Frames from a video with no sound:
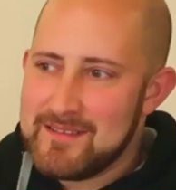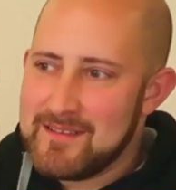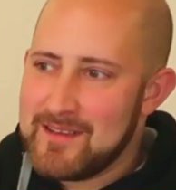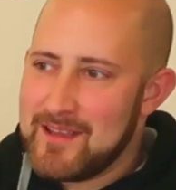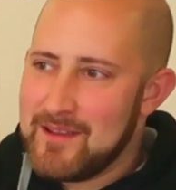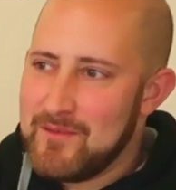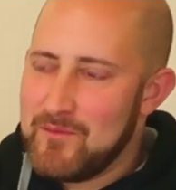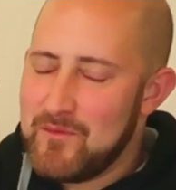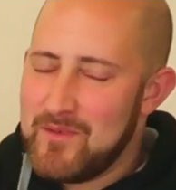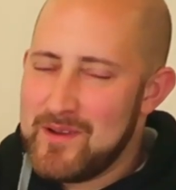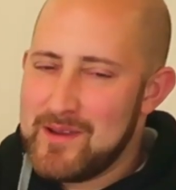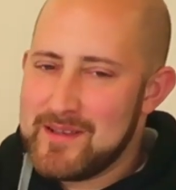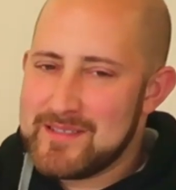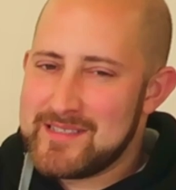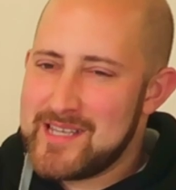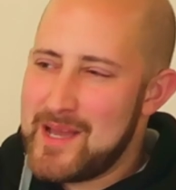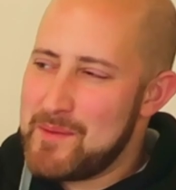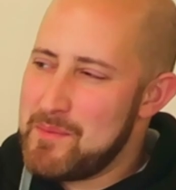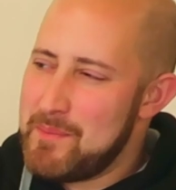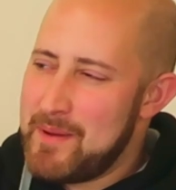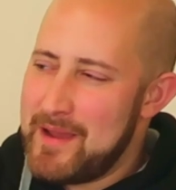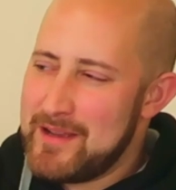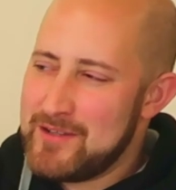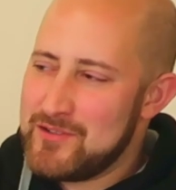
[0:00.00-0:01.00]
If we could
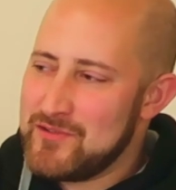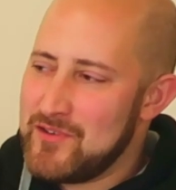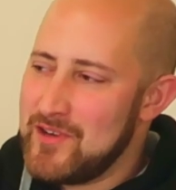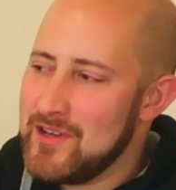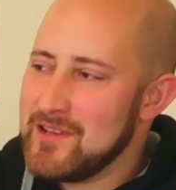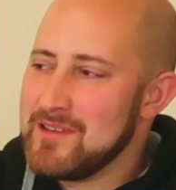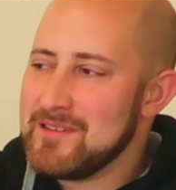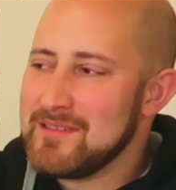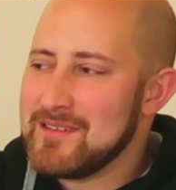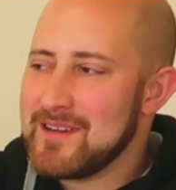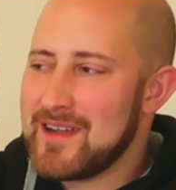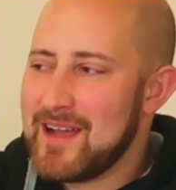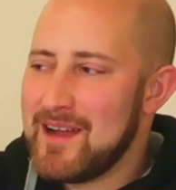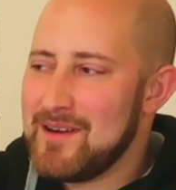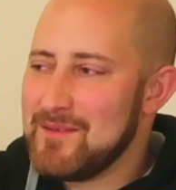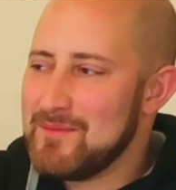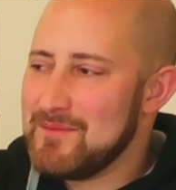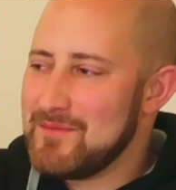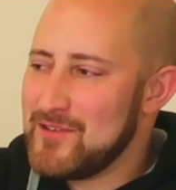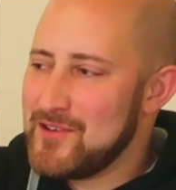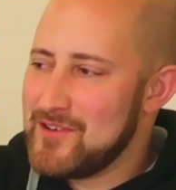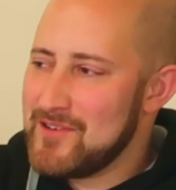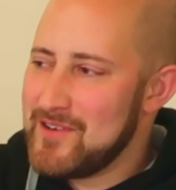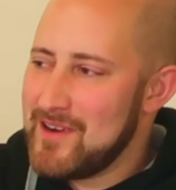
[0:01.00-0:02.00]
set up a Patreon
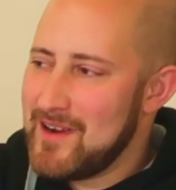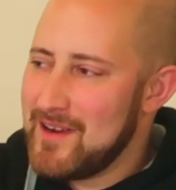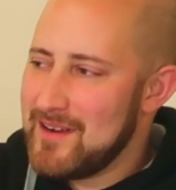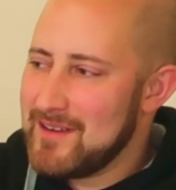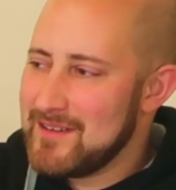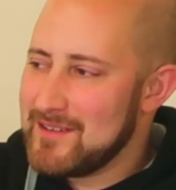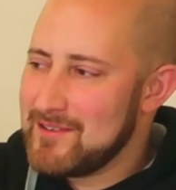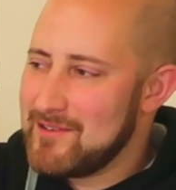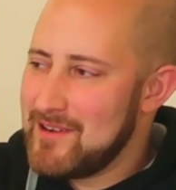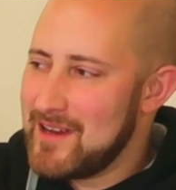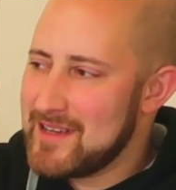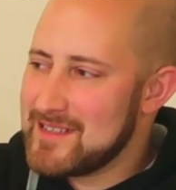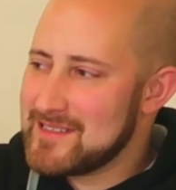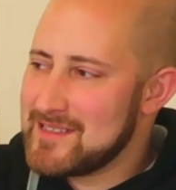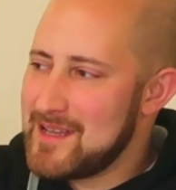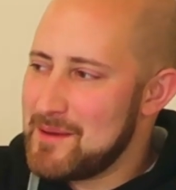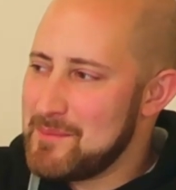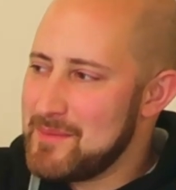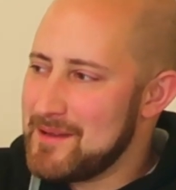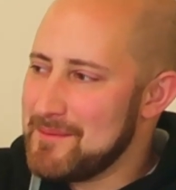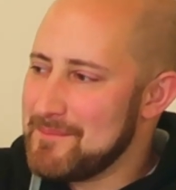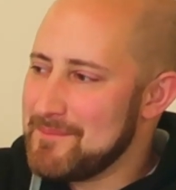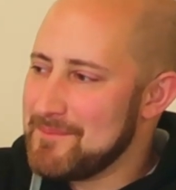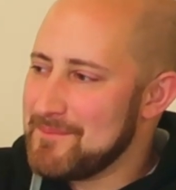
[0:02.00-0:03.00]
account for our Greg's
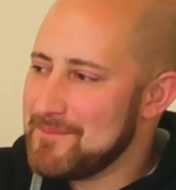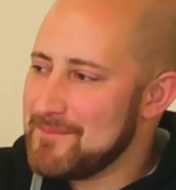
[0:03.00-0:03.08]
habit.